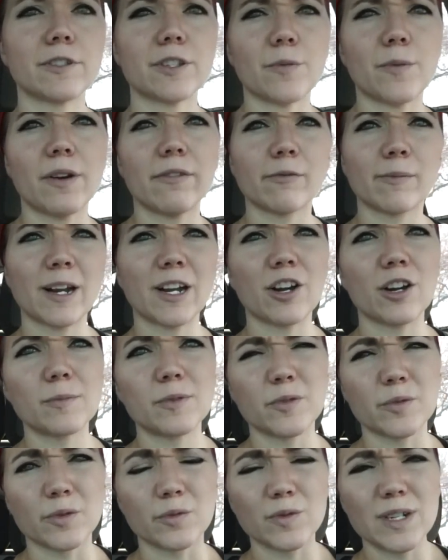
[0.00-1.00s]
So whenever my
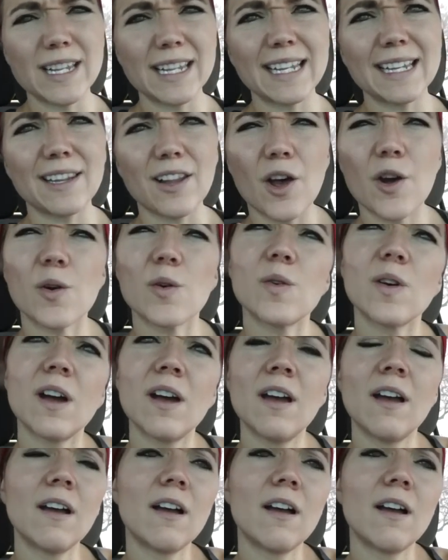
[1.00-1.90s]
carbs were really low